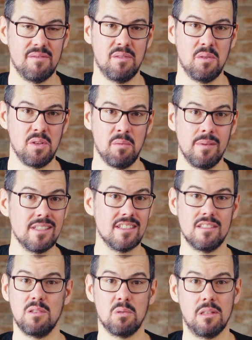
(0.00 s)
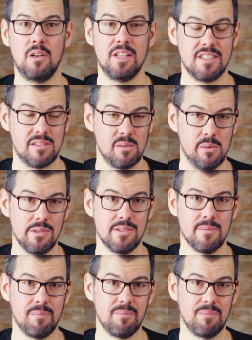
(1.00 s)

for your business or online stores.